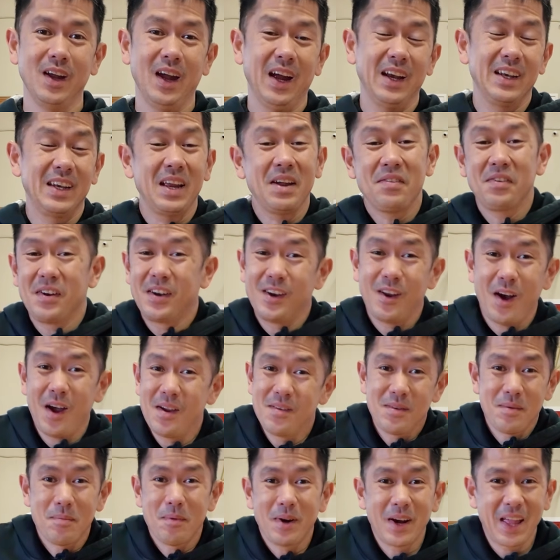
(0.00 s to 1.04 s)
And definitely not
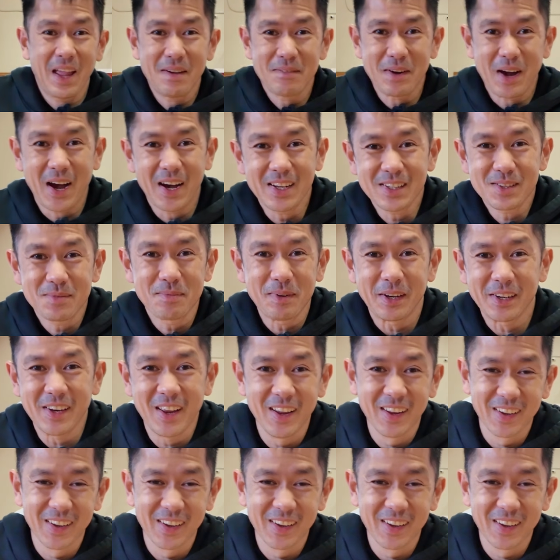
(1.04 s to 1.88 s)
everybody have a husband